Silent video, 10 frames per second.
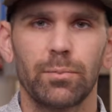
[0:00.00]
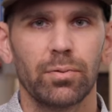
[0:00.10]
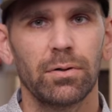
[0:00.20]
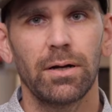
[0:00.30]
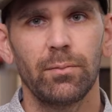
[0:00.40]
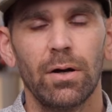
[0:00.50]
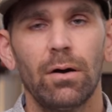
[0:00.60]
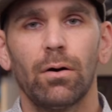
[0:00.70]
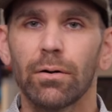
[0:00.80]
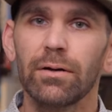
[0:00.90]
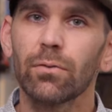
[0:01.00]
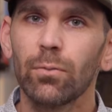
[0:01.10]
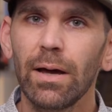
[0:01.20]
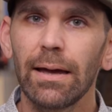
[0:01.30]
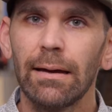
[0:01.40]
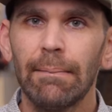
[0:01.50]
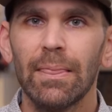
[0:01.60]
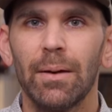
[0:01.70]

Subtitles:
the Prime, or either way,